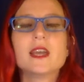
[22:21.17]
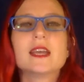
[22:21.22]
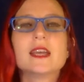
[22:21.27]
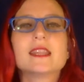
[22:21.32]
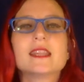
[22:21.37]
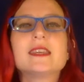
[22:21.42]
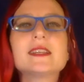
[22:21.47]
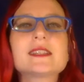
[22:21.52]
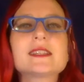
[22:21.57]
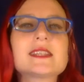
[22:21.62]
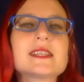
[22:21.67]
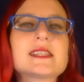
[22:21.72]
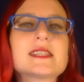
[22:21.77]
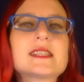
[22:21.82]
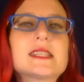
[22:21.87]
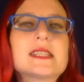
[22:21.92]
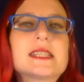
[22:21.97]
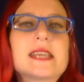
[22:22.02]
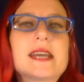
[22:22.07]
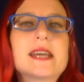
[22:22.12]
This is
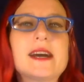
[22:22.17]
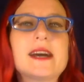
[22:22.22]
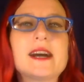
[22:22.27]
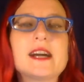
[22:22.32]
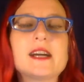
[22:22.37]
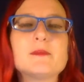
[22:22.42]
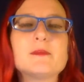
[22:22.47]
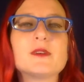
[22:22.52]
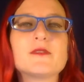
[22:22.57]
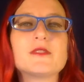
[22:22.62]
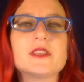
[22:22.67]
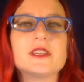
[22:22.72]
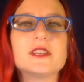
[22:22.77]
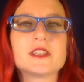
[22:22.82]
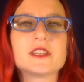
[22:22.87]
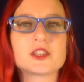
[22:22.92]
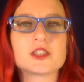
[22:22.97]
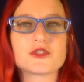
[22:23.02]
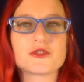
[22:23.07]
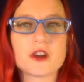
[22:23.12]
the time of the
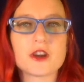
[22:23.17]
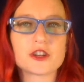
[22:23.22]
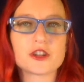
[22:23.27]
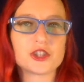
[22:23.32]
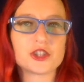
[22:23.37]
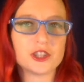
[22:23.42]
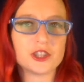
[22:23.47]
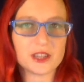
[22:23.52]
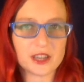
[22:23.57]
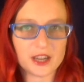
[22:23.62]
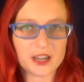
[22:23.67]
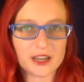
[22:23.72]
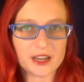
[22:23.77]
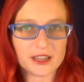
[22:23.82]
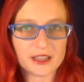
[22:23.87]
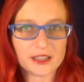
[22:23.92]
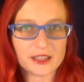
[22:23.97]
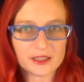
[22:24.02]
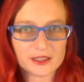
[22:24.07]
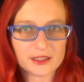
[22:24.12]
destruction
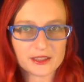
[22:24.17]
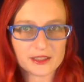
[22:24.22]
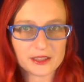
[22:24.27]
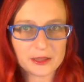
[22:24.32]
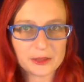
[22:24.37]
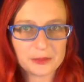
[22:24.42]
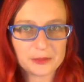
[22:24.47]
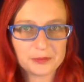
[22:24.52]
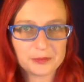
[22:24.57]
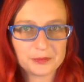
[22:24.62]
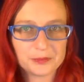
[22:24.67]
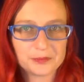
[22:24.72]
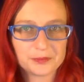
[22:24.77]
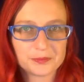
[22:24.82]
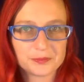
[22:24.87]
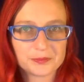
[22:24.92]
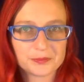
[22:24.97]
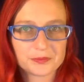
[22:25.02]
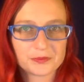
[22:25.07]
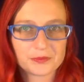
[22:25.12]
goddess.
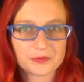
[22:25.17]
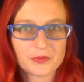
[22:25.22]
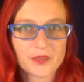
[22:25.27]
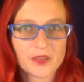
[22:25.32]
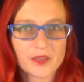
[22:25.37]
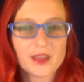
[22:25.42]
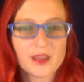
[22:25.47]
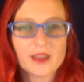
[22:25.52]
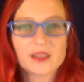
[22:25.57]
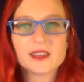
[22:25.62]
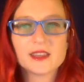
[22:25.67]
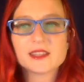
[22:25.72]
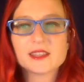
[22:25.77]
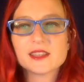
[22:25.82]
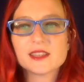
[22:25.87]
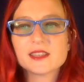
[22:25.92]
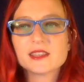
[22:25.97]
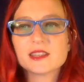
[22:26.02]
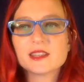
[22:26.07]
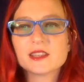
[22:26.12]
This
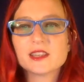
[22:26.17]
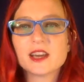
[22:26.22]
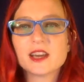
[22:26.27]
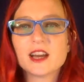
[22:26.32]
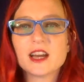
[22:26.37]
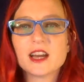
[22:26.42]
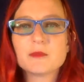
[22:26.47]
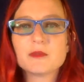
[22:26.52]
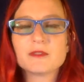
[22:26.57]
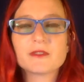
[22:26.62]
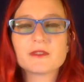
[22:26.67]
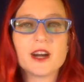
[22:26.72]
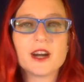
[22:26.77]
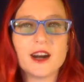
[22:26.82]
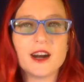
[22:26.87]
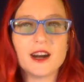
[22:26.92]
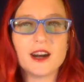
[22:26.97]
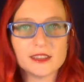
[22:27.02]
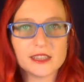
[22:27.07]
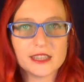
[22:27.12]
is the time of
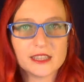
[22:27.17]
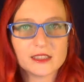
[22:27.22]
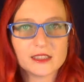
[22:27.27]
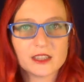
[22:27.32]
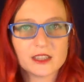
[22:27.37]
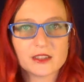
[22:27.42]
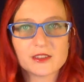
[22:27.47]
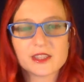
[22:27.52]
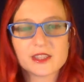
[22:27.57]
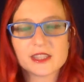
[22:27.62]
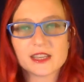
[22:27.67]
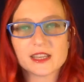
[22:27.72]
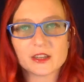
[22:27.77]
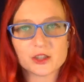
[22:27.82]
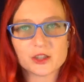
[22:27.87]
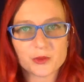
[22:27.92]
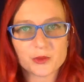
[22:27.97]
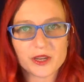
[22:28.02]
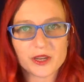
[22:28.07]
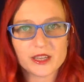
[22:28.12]
Kali, of
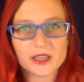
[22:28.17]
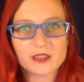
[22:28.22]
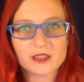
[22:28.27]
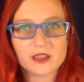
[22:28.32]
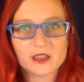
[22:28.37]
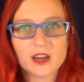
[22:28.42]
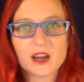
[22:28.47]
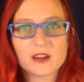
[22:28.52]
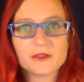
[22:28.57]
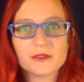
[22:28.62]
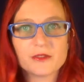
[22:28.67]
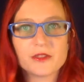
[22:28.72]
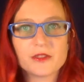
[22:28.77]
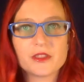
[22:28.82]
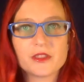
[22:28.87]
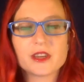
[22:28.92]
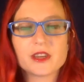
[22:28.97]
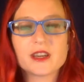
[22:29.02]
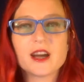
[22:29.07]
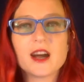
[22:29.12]
Serdwin, of
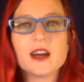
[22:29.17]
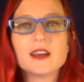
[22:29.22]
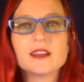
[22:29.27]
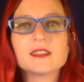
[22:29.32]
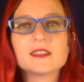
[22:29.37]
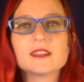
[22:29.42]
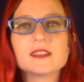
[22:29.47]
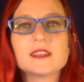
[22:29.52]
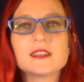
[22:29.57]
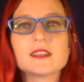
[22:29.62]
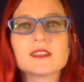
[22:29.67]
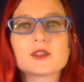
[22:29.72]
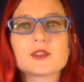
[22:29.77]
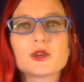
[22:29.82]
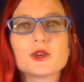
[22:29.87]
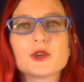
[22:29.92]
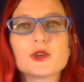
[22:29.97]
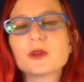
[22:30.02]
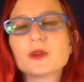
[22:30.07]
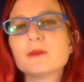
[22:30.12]
the goddesses
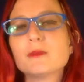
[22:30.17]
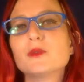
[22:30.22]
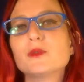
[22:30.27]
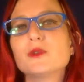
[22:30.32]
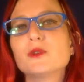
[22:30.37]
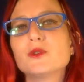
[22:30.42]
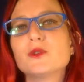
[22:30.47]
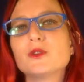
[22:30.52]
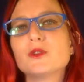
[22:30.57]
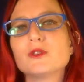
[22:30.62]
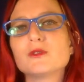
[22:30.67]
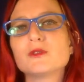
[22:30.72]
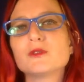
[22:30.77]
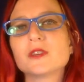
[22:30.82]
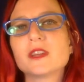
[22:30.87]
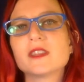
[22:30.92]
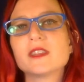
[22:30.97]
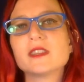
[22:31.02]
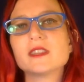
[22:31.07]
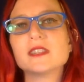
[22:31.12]
who remove
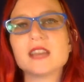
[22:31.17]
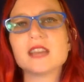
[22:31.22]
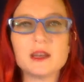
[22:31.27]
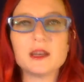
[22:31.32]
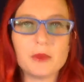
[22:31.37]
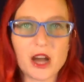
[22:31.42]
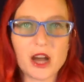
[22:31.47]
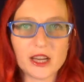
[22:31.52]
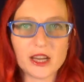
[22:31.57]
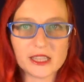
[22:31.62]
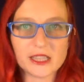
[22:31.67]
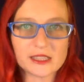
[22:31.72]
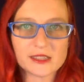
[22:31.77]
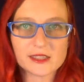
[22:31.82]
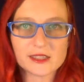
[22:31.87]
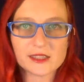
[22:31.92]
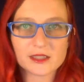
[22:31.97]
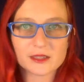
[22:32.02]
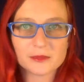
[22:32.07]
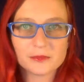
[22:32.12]
the dead
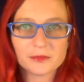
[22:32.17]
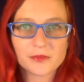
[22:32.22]
bodies